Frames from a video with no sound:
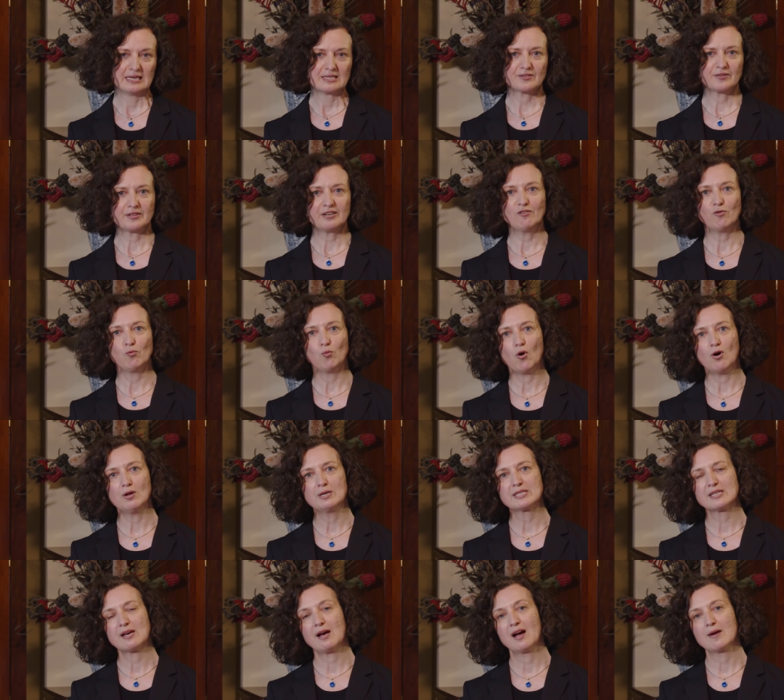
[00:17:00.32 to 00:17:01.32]
So that if
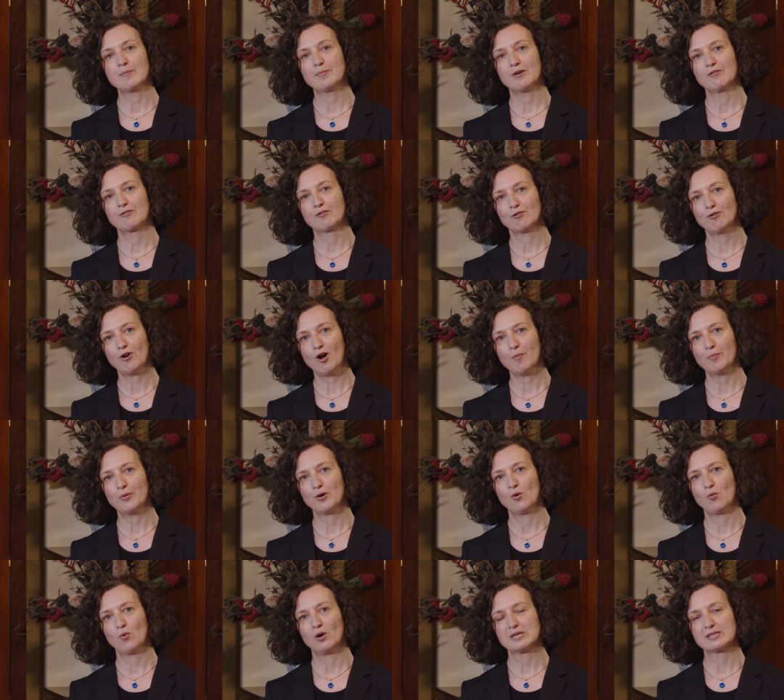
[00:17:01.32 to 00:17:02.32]
one type of crop
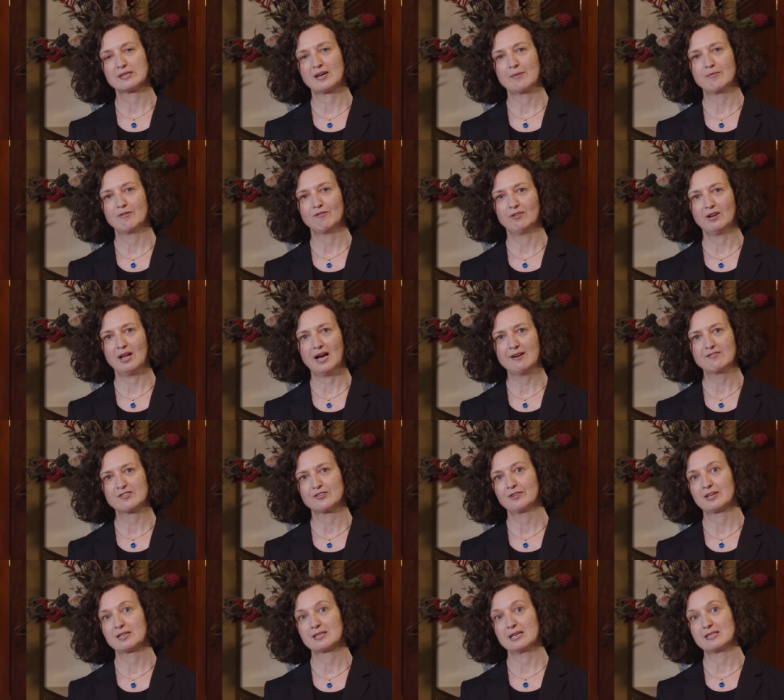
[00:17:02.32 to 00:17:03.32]
or one type of
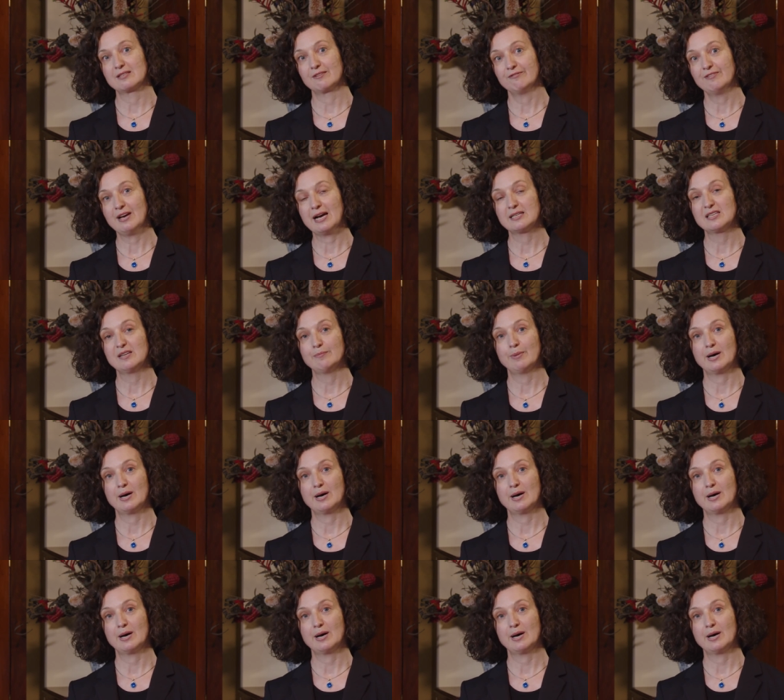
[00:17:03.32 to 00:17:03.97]
livestock is affected